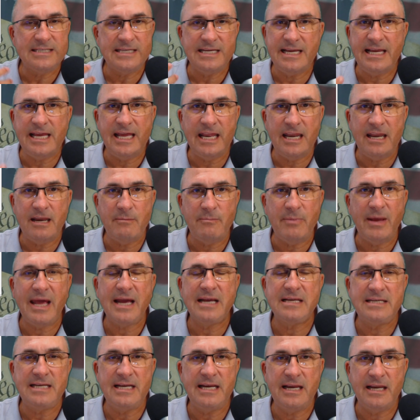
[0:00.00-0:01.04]
to get it
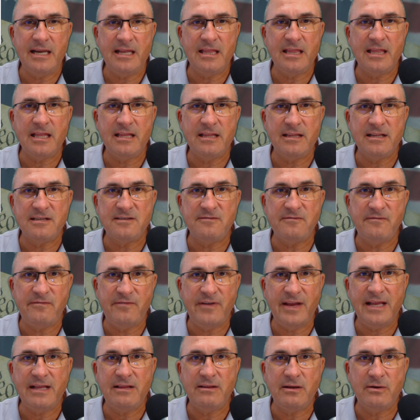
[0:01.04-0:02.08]
back to anything that's
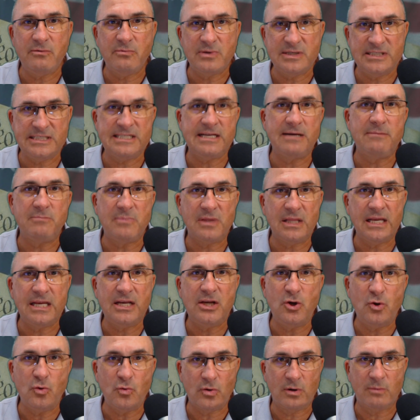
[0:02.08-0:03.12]
vaguely
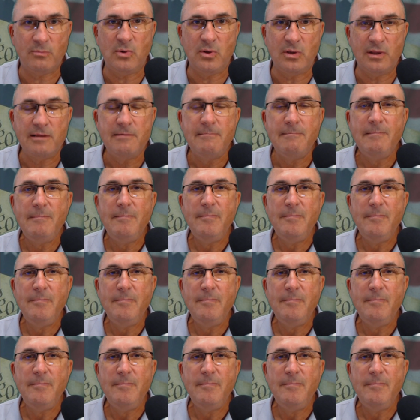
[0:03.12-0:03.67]
resembling normal.